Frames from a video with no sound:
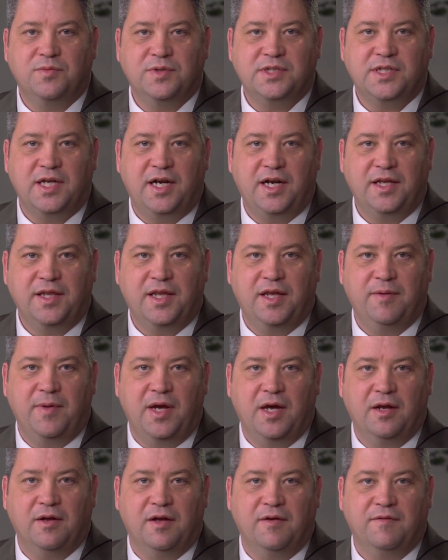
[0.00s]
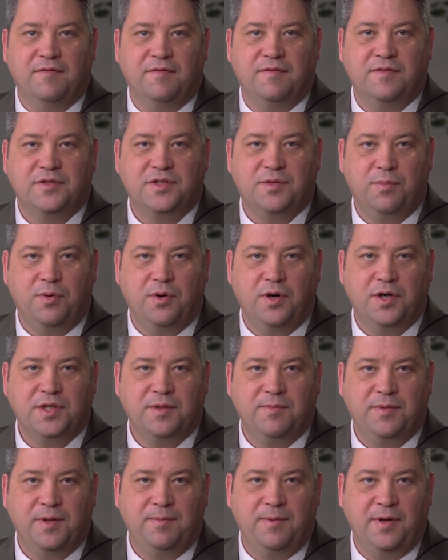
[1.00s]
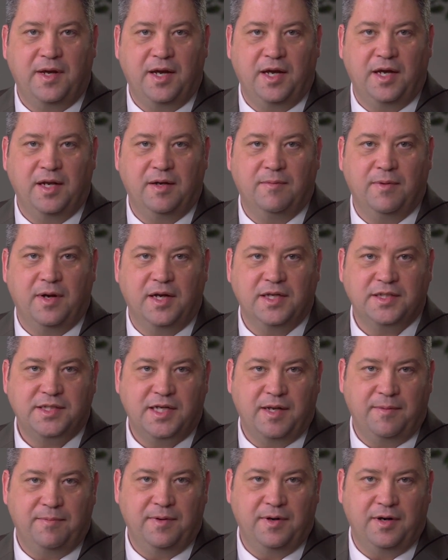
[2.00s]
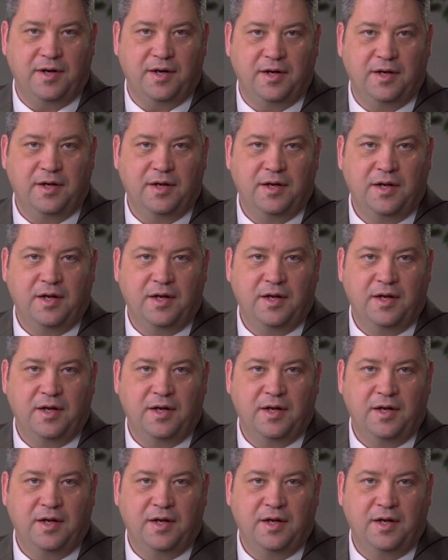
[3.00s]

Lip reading: when setting the amount of support to be paid by a step-parent,